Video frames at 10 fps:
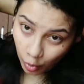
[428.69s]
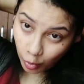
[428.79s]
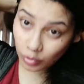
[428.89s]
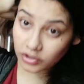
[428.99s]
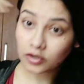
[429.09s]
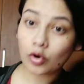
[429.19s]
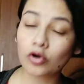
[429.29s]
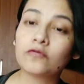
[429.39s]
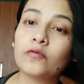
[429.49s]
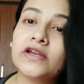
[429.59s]
hold a
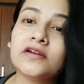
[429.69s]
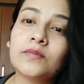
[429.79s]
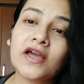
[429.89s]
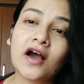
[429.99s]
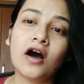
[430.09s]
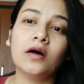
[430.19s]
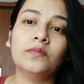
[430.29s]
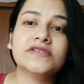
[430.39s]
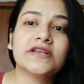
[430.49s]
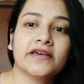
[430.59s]
lot of weight in my
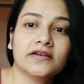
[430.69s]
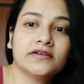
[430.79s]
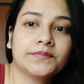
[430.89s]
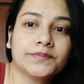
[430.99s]
arms, like